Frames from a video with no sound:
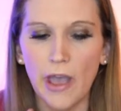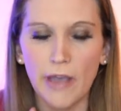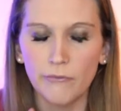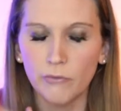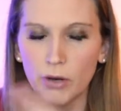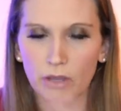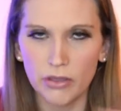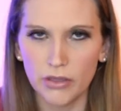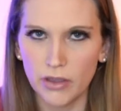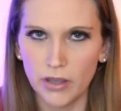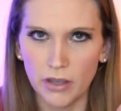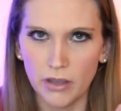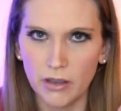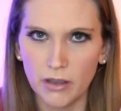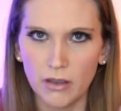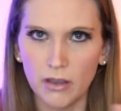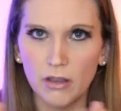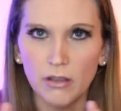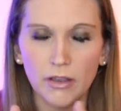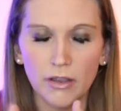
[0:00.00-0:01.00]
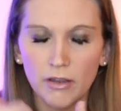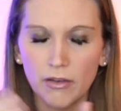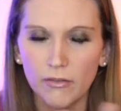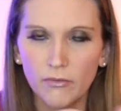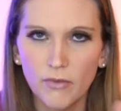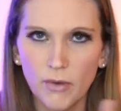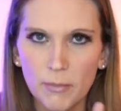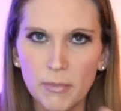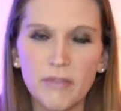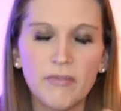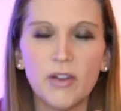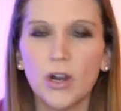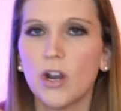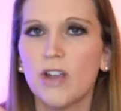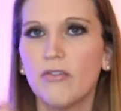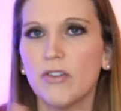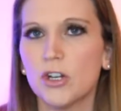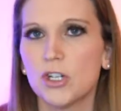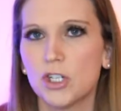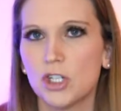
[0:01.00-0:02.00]
everything, like from the
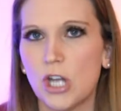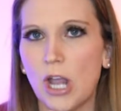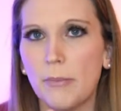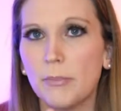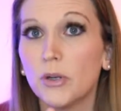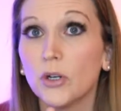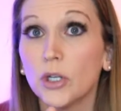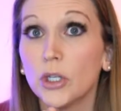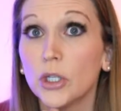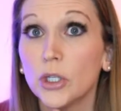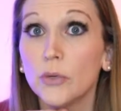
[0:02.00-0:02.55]
very first chapter,